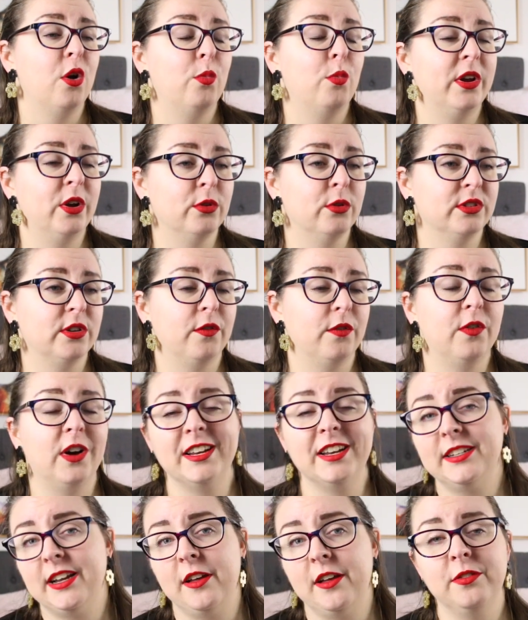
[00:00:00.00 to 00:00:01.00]
We also
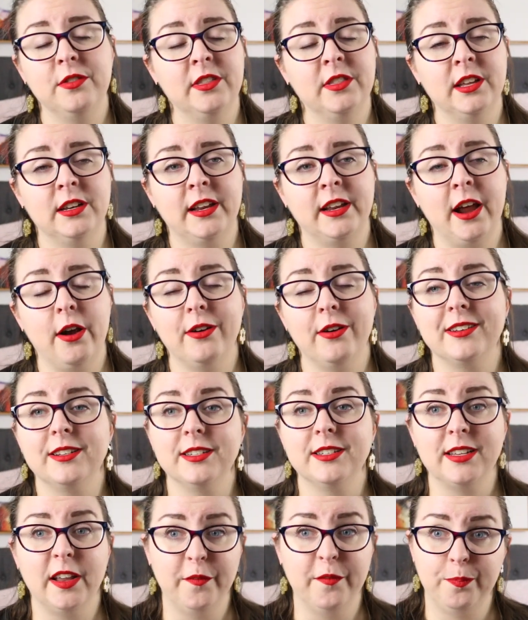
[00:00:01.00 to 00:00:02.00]
find out that
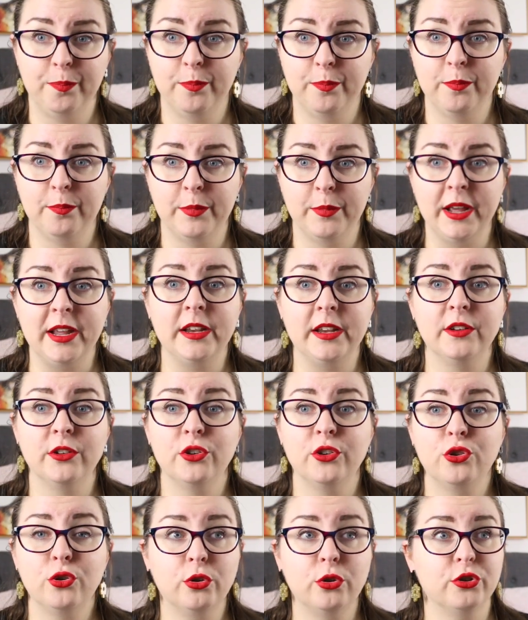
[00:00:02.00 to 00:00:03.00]
characters have been
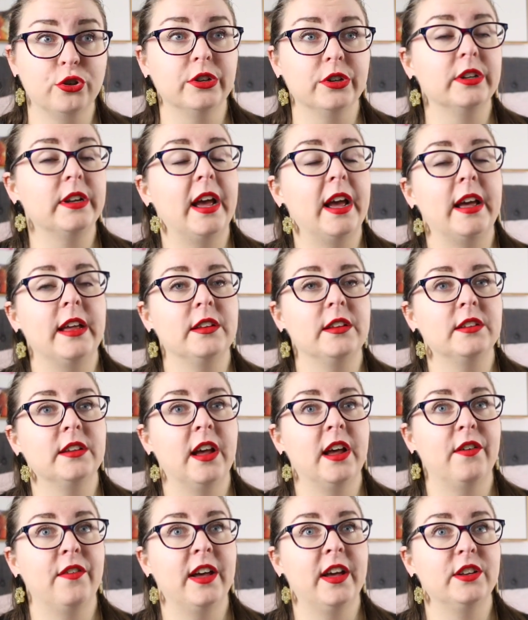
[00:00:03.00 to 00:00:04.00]
tortured and
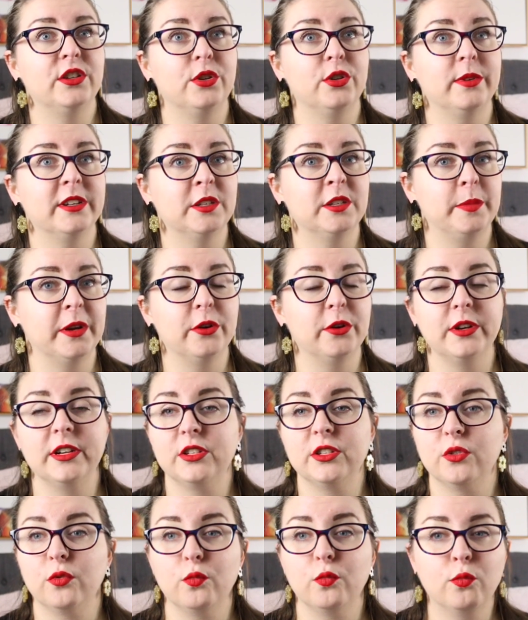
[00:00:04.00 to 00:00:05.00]
have had to
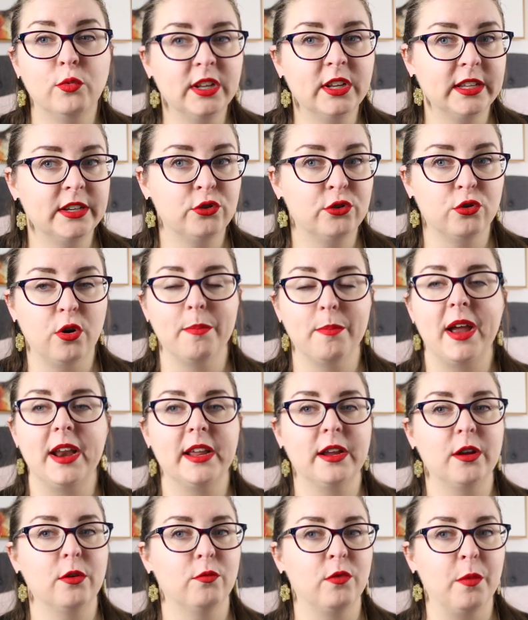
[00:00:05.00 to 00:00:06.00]
experience really
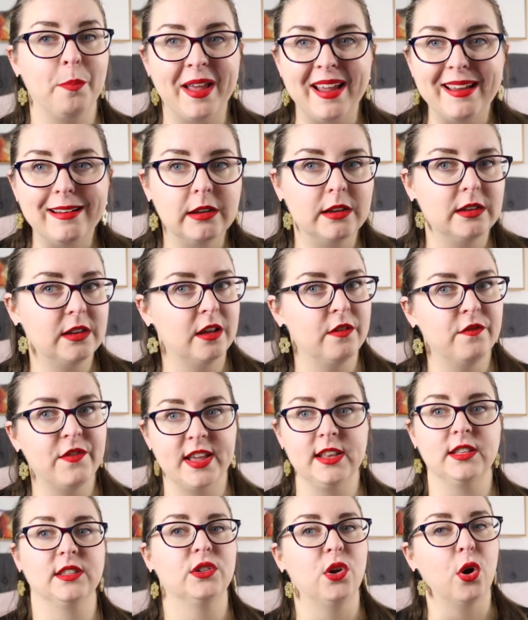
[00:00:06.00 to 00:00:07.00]
traumatic, repeated
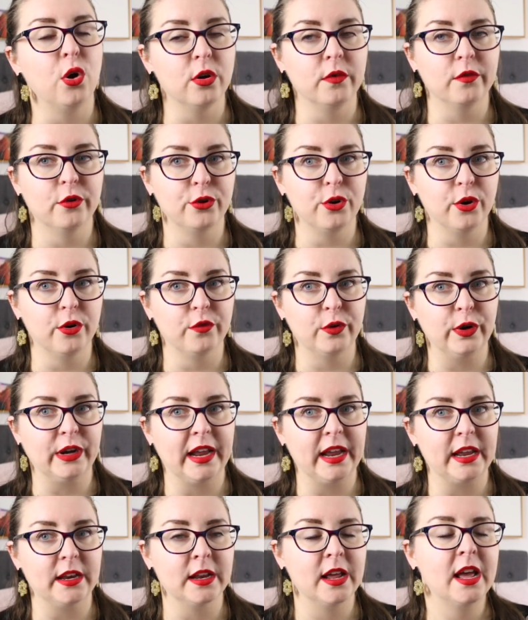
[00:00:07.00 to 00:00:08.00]
events over and over
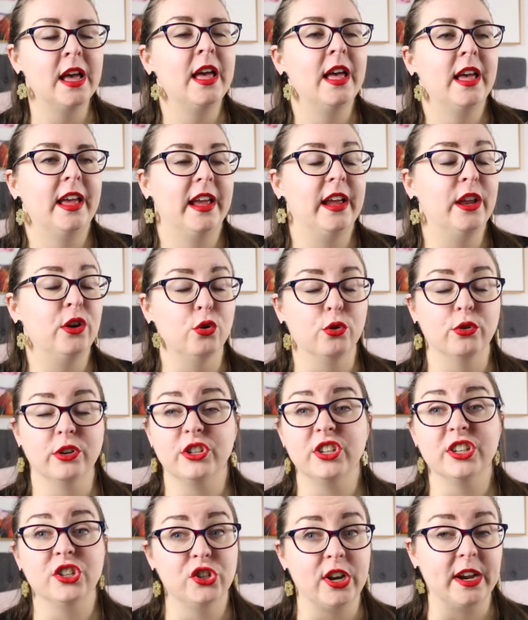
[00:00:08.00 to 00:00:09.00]
again in order
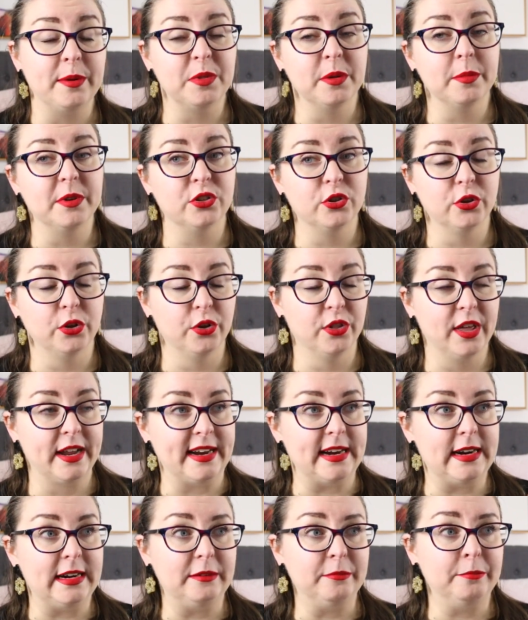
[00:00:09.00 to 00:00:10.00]
to shape them into who they
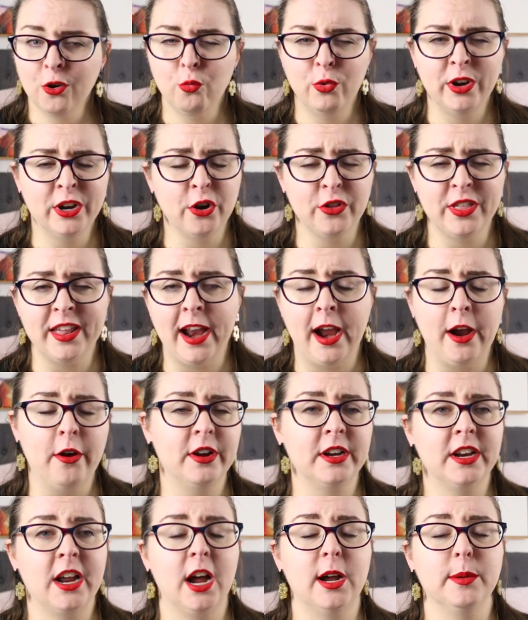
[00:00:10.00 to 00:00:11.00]
are. We know that
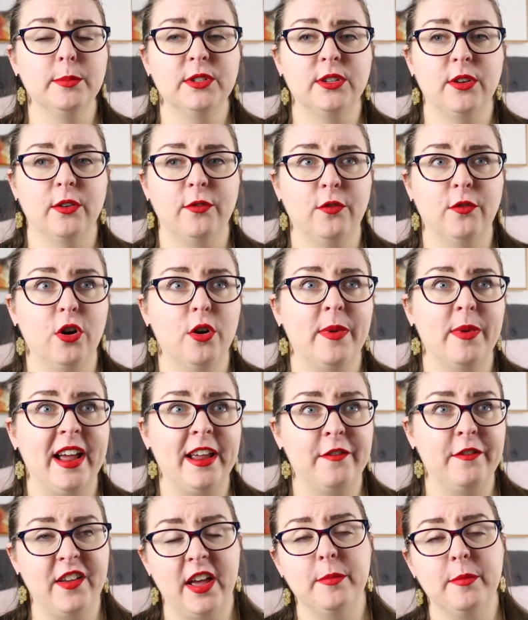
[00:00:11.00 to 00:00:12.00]
Aaron comes from
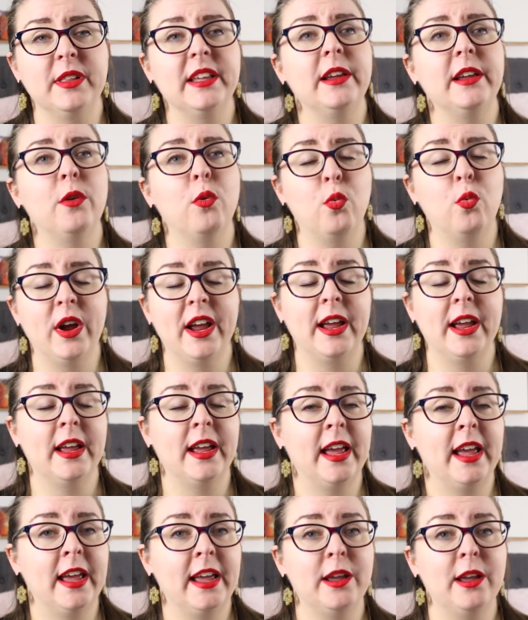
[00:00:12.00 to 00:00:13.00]
a family where
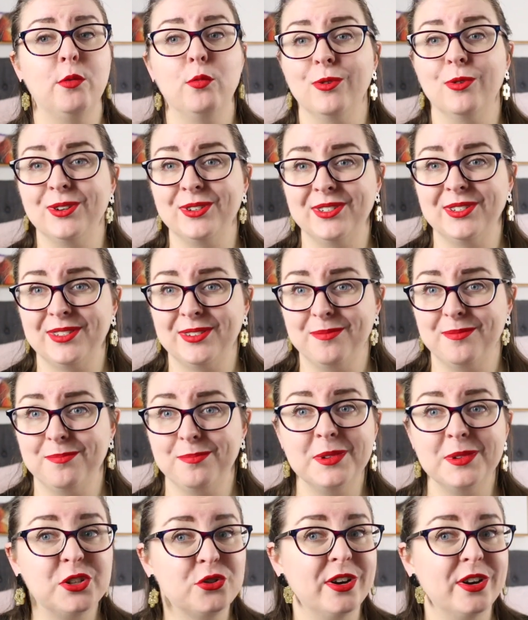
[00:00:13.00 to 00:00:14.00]
he was
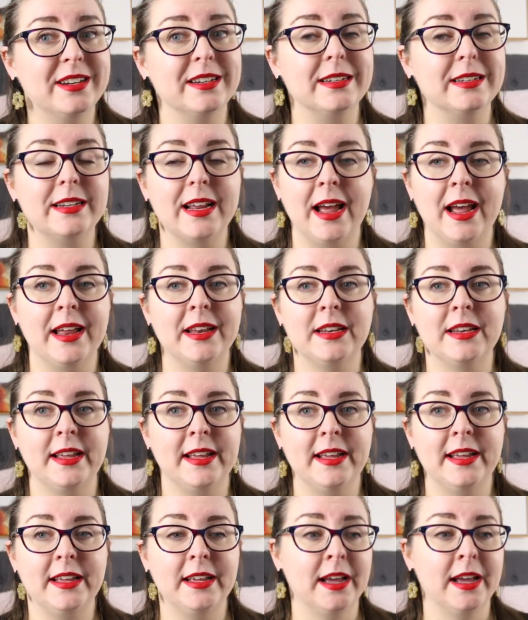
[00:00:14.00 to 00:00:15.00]
mistreated and
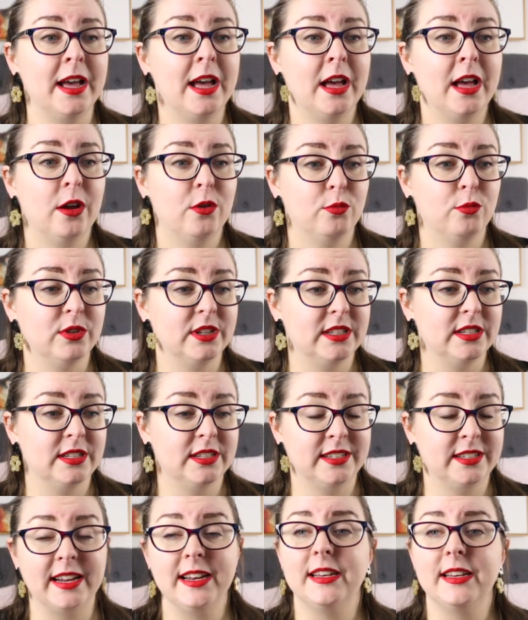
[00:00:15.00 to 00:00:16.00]
he was
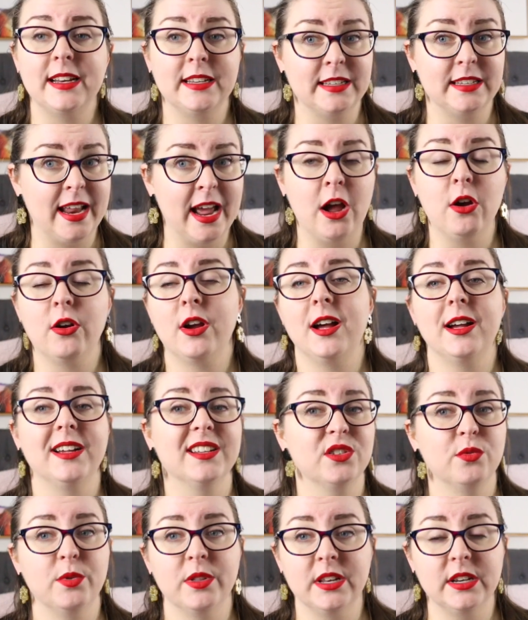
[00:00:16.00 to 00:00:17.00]
seen as an
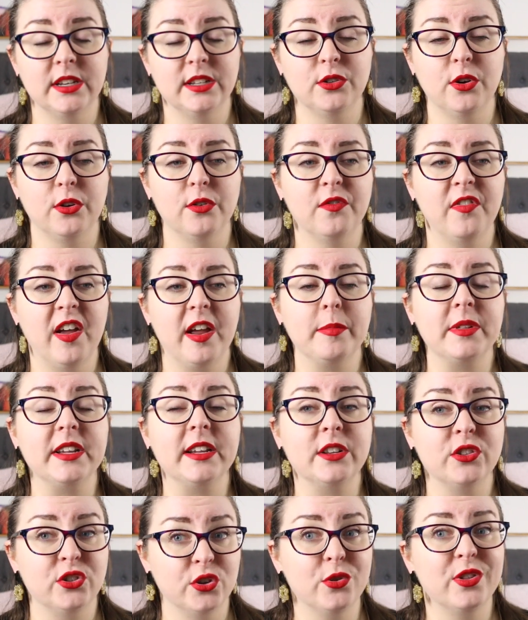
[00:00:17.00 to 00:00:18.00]
outcast within his own family.
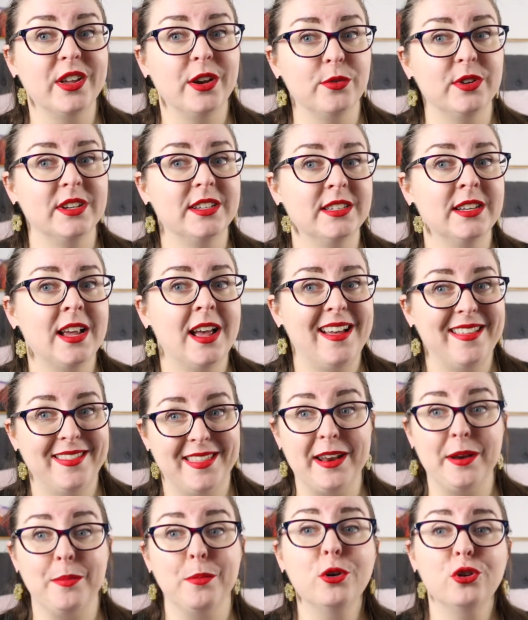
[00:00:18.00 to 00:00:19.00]
And so there is
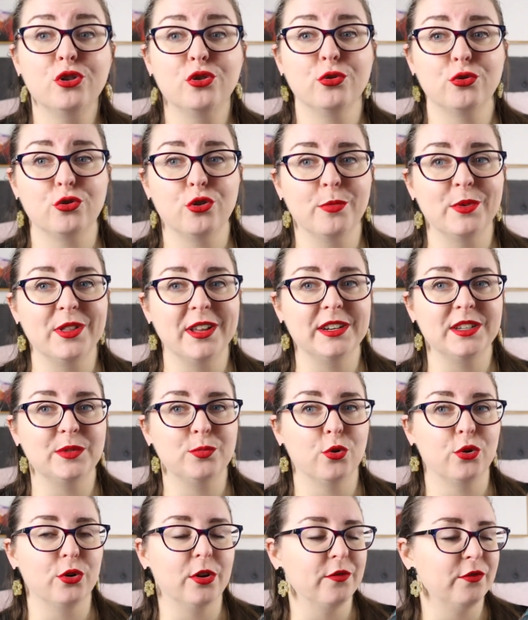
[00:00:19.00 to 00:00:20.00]
that emotional trauma that is
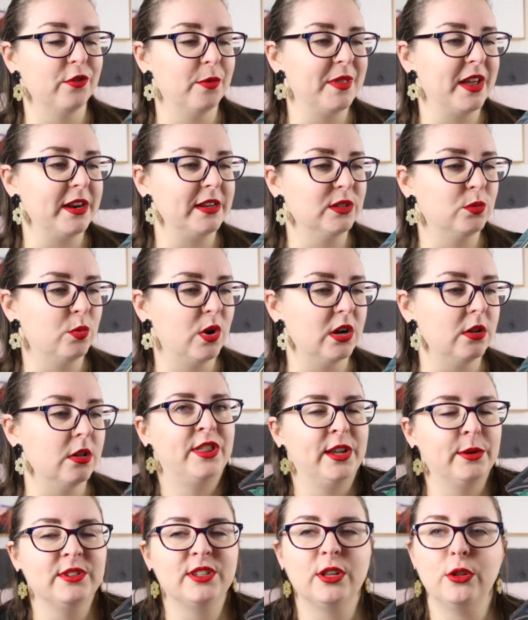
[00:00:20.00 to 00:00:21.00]
brought on from that as well.
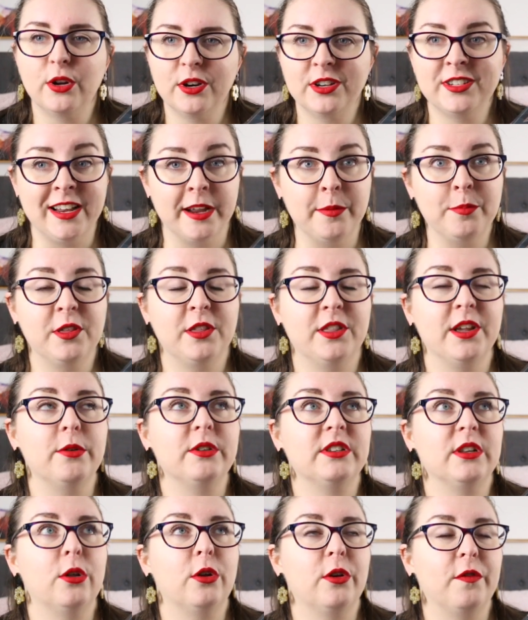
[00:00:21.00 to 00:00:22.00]
There is a lot of depth. There
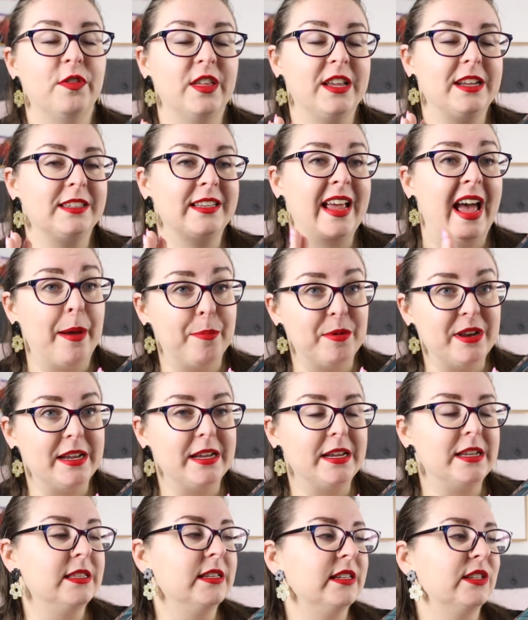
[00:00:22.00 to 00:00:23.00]
is a lot of things
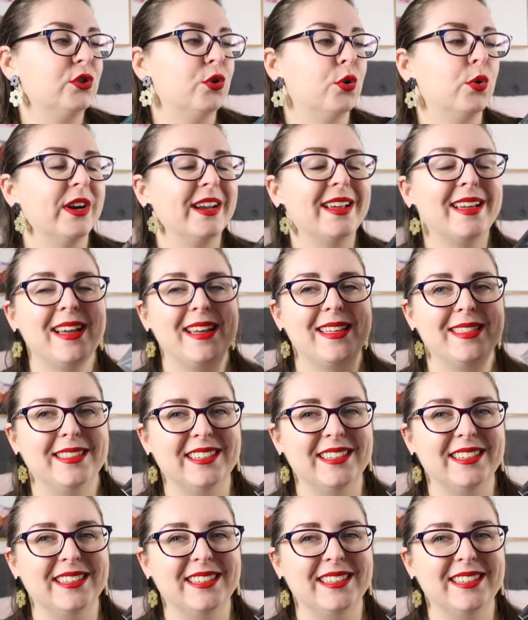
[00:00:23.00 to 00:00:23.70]
happening in the story.